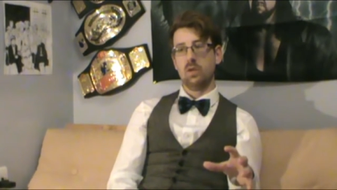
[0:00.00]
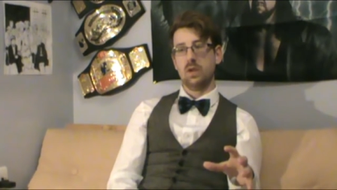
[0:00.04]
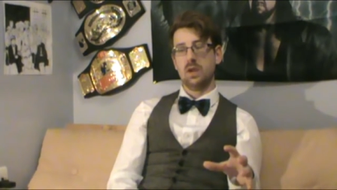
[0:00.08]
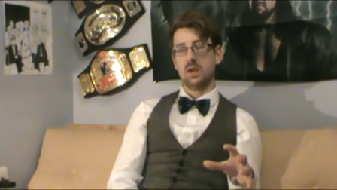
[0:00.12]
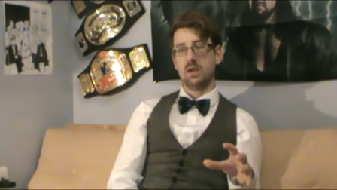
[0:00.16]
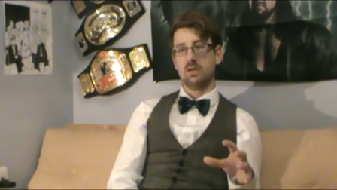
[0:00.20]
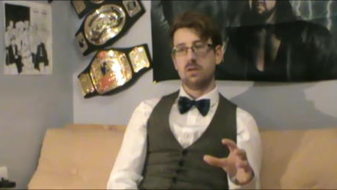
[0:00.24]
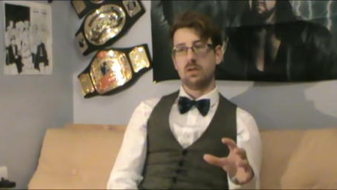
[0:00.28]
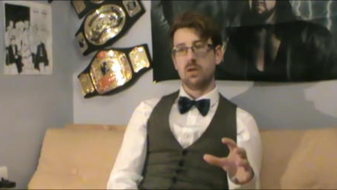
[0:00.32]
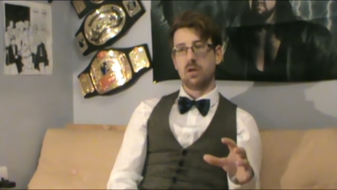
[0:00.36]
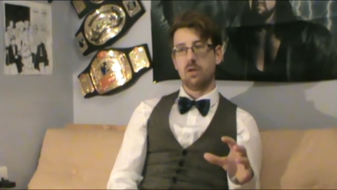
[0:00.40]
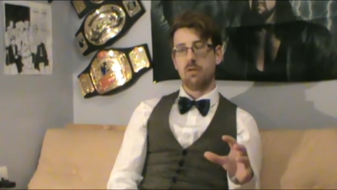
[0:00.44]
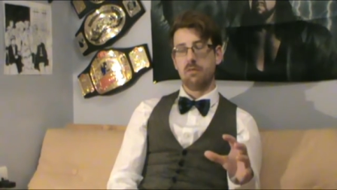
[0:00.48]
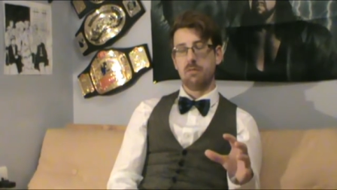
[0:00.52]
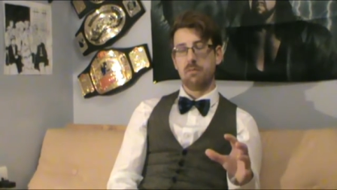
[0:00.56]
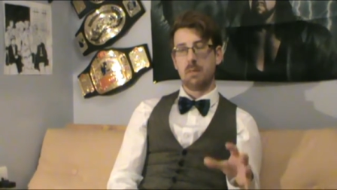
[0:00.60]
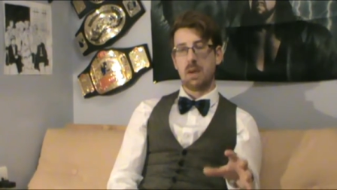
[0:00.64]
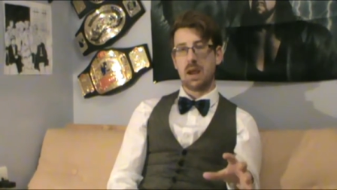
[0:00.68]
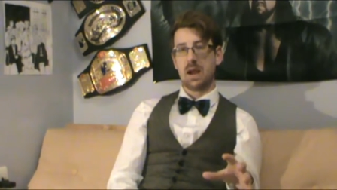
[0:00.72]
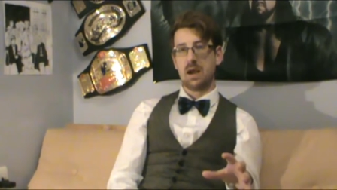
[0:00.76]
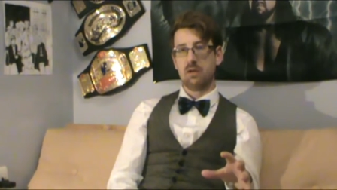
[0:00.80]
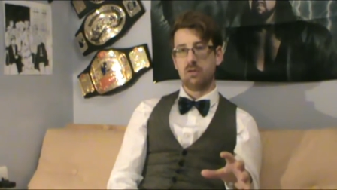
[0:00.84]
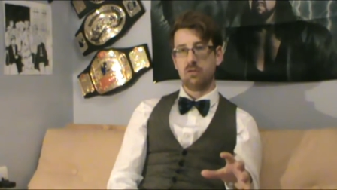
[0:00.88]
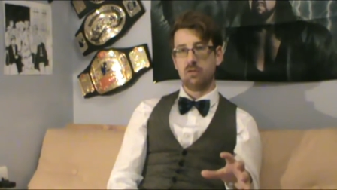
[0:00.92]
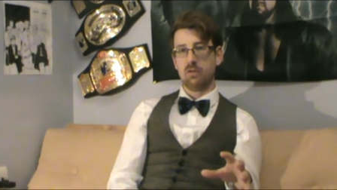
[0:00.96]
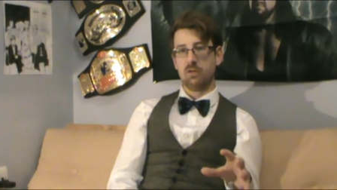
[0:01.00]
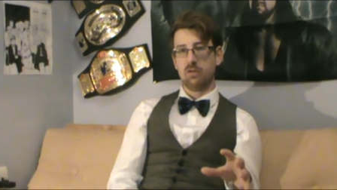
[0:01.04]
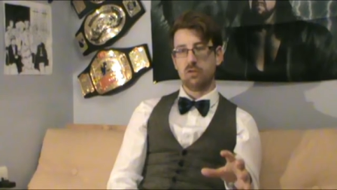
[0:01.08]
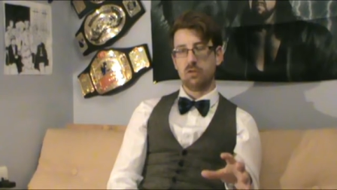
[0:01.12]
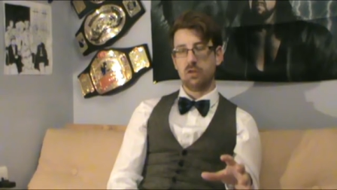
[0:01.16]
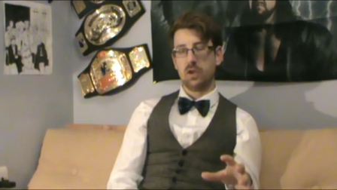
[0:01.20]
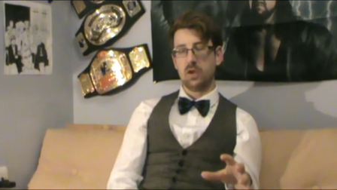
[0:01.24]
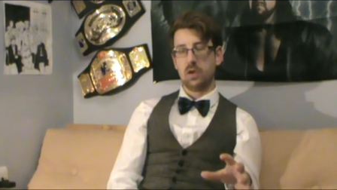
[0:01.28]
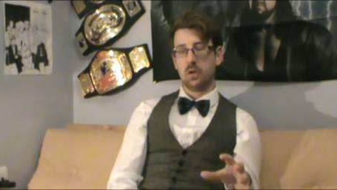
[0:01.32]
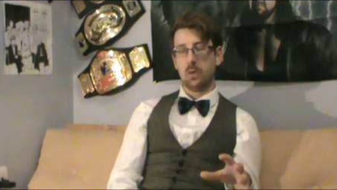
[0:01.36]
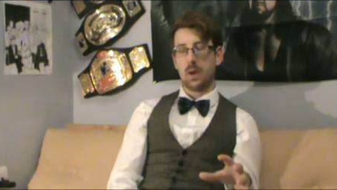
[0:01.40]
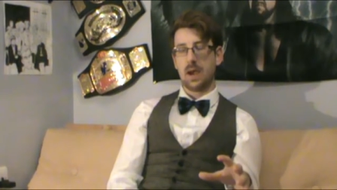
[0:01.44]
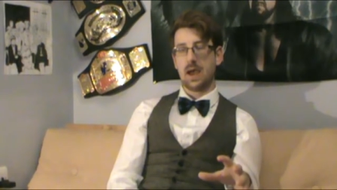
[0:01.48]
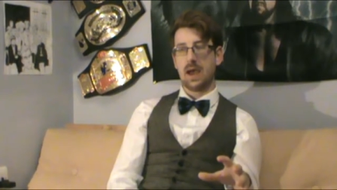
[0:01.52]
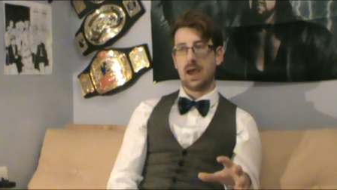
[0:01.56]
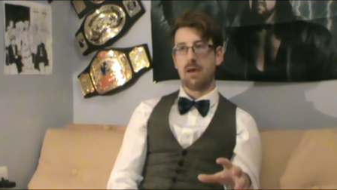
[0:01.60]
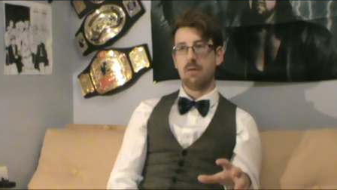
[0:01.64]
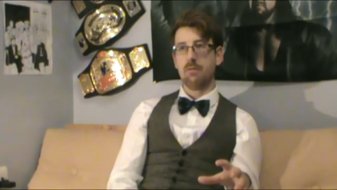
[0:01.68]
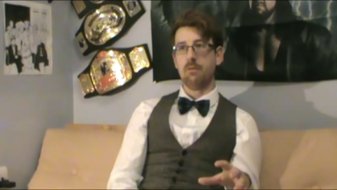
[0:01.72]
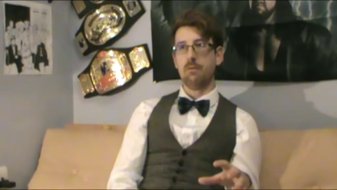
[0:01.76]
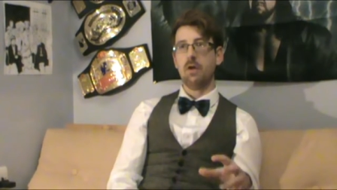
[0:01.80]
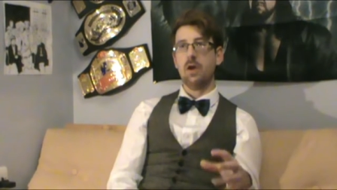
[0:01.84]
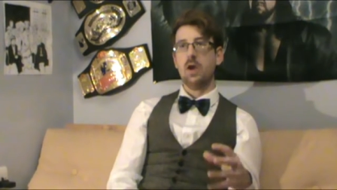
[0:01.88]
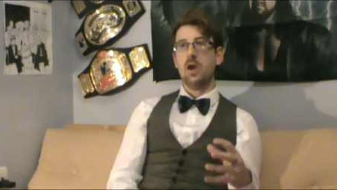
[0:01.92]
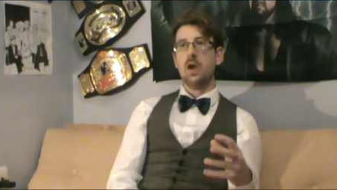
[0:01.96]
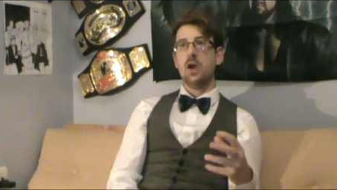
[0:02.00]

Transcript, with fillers: these kind of managers that you have,